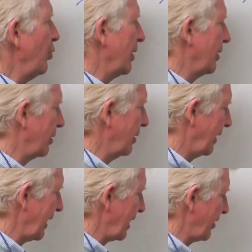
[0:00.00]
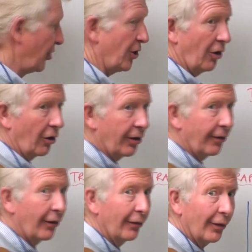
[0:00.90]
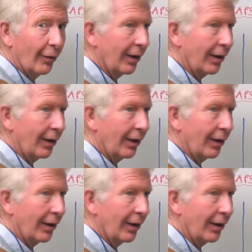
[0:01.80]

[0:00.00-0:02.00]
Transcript: will get the shock of your